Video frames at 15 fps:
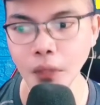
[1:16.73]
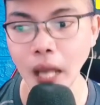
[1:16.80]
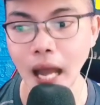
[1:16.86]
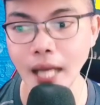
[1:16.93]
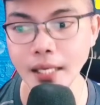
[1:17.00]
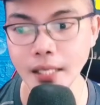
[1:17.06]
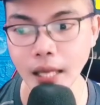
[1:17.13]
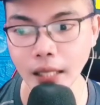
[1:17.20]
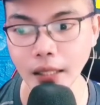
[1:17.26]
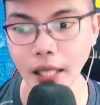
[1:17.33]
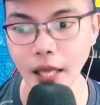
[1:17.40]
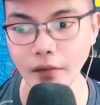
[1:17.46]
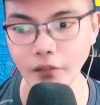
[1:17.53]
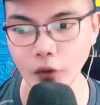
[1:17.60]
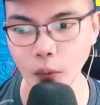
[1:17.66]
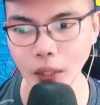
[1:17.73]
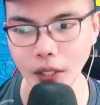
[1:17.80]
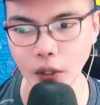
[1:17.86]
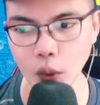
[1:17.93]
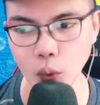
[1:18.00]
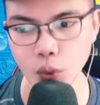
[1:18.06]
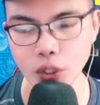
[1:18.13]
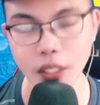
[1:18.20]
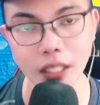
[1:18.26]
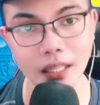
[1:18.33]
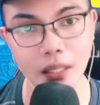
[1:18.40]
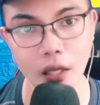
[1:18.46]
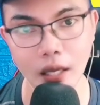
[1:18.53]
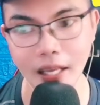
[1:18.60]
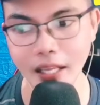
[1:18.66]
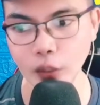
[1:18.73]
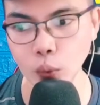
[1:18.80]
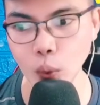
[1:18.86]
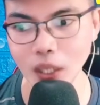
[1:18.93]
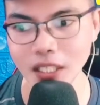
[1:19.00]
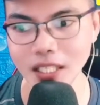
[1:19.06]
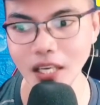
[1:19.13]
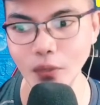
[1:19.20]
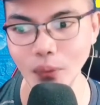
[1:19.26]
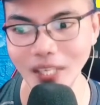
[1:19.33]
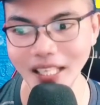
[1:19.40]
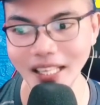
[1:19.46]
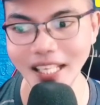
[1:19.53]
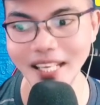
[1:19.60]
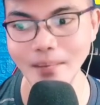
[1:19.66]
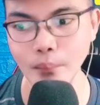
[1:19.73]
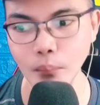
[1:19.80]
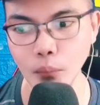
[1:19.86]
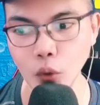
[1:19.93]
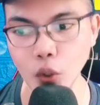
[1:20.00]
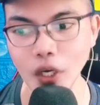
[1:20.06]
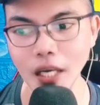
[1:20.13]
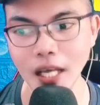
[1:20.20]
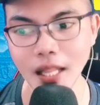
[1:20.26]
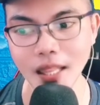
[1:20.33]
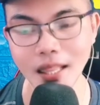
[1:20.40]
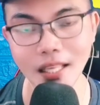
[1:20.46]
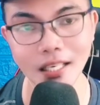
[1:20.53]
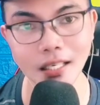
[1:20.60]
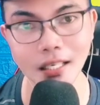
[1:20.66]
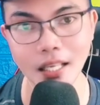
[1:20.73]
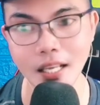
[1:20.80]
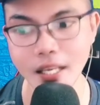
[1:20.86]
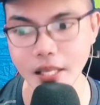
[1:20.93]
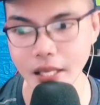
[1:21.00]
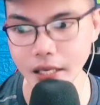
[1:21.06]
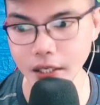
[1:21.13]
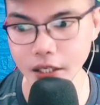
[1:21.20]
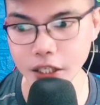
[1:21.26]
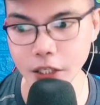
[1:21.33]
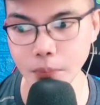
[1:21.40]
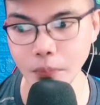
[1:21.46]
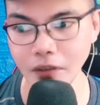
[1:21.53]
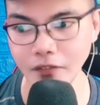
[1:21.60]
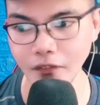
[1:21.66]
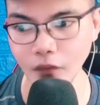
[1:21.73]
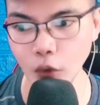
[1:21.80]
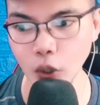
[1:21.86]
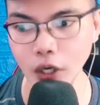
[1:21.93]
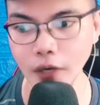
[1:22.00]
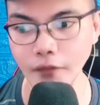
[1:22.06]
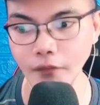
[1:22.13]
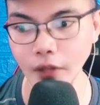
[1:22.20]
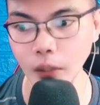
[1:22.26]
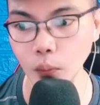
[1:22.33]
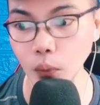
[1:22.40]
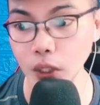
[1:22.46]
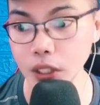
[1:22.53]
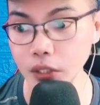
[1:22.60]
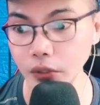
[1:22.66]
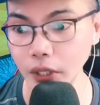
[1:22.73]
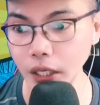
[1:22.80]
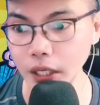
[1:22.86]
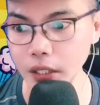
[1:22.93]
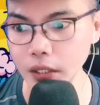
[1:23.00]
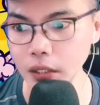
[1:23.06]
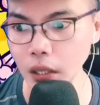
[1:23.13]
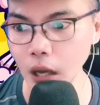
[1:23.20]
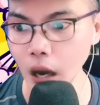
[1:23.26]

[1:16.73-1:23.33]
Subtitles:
And not everyone knows that it was written more than 30 years before the film was released.